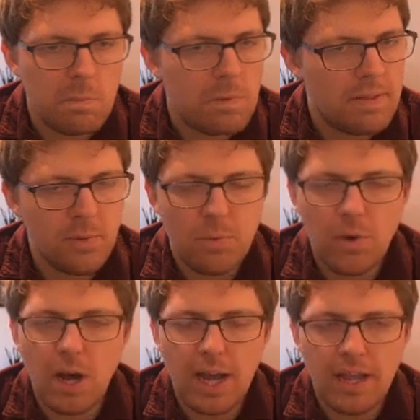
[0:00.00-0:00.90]
think we
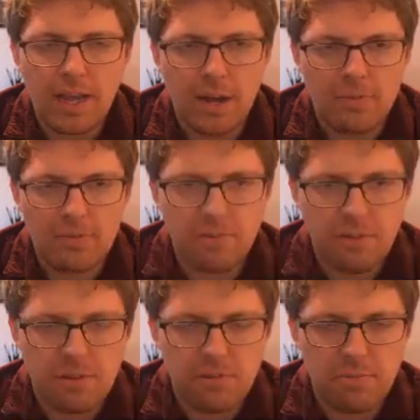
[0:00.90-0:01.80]
want high cost
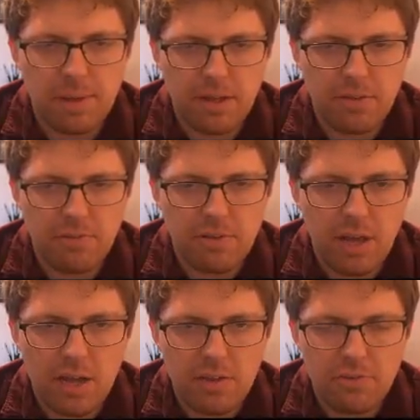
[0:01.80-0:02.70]
spells.
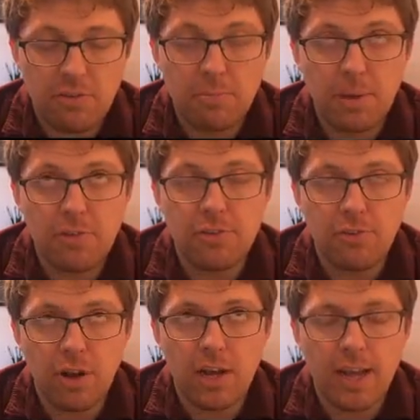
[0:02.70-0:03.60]
Spells that
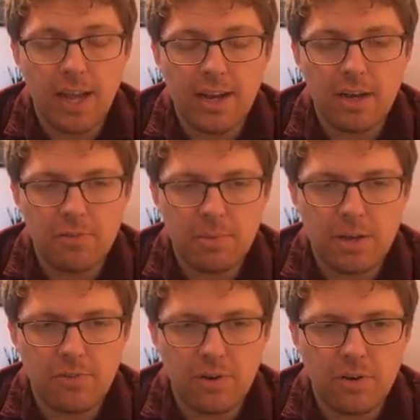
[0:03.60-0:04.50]
draw and high cost
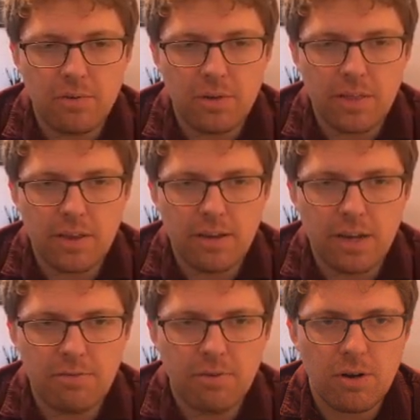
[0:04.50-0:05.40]
spells are really the
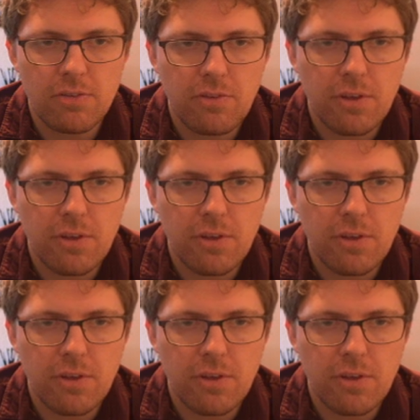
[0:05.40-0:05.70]
ticket for us.